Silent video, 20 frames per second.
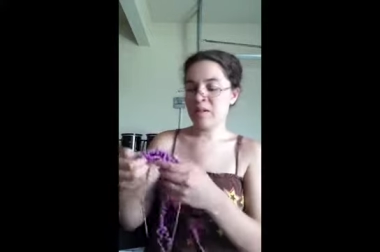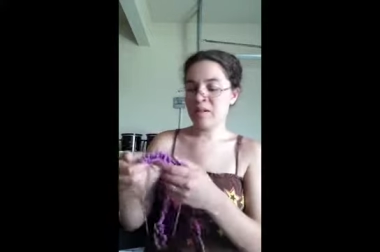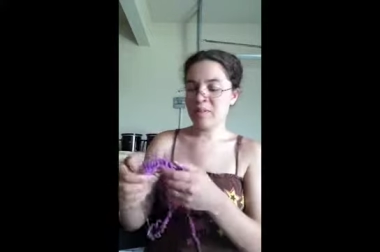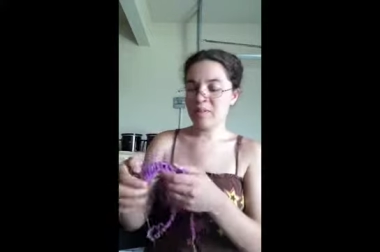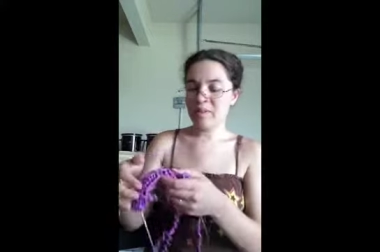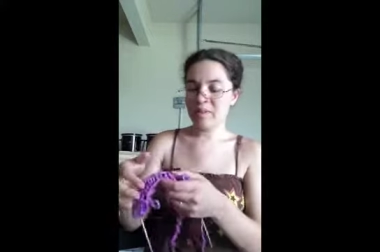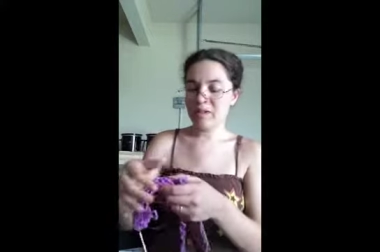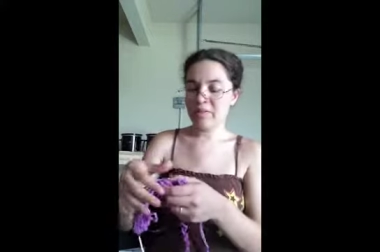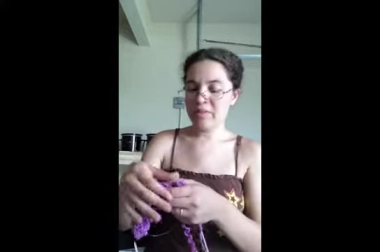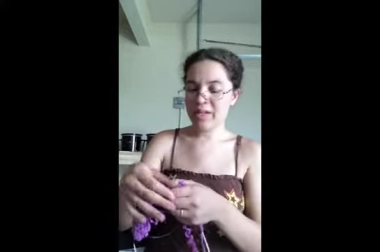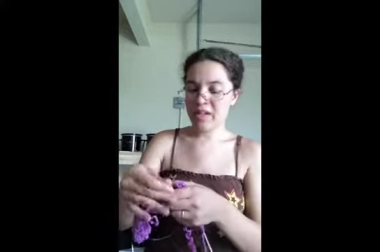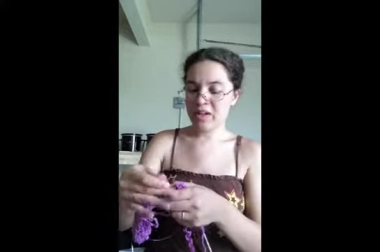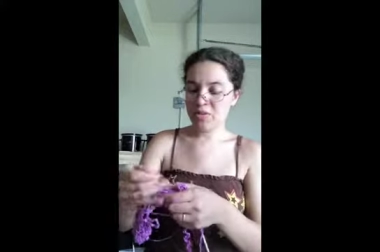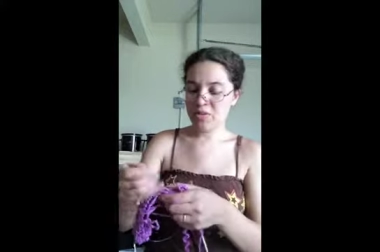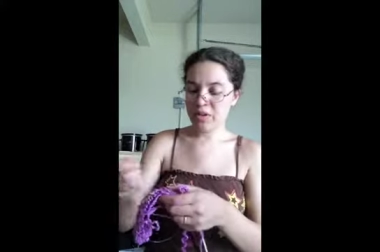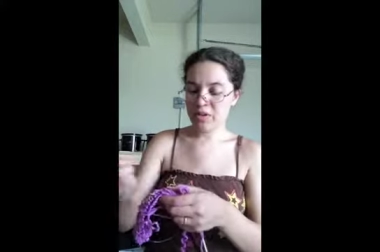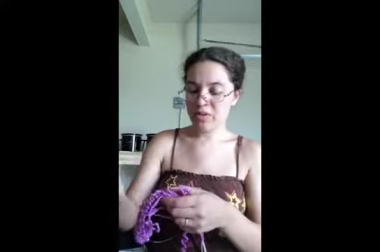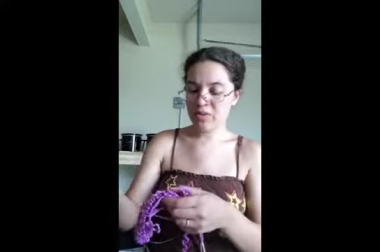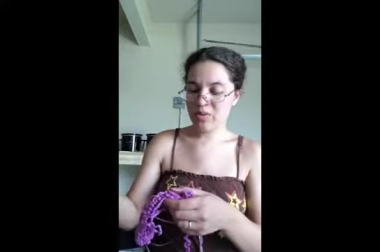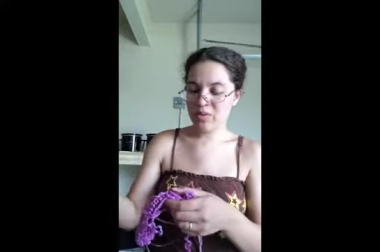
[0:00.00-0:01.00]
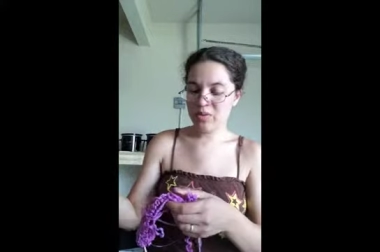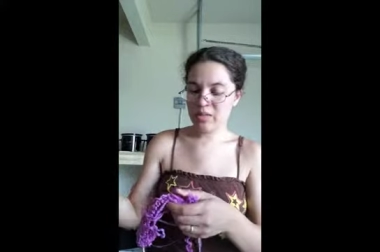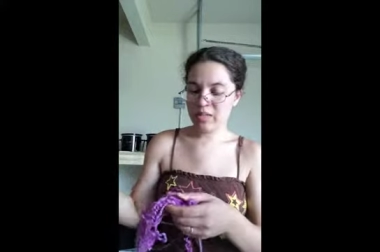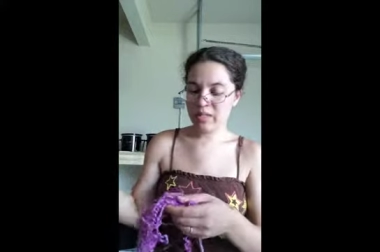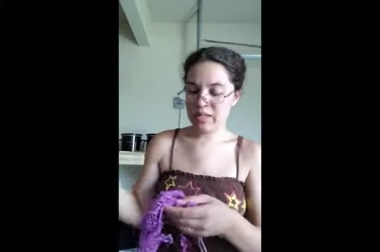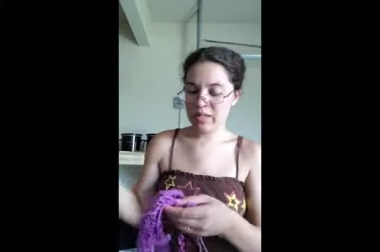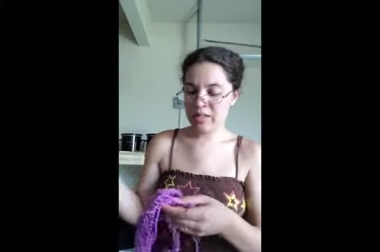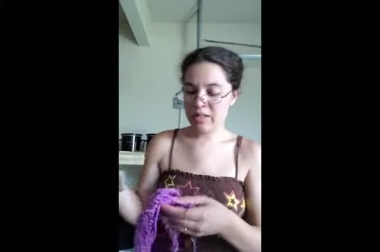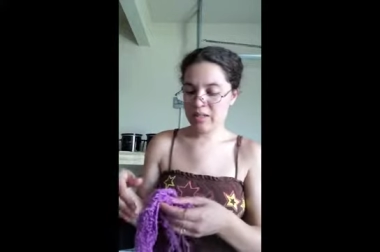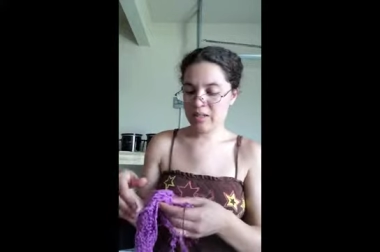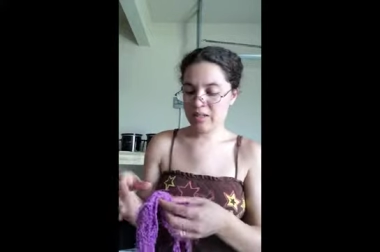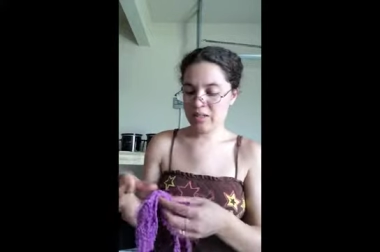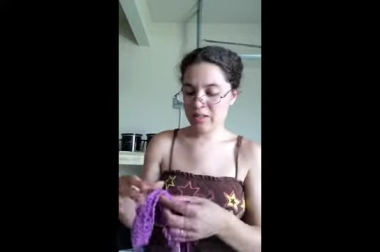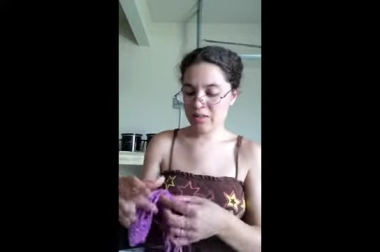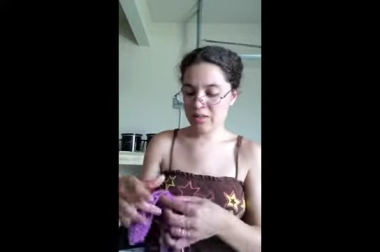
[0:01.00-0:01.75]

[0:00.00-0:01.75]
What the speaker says: not even halfway through with it yet.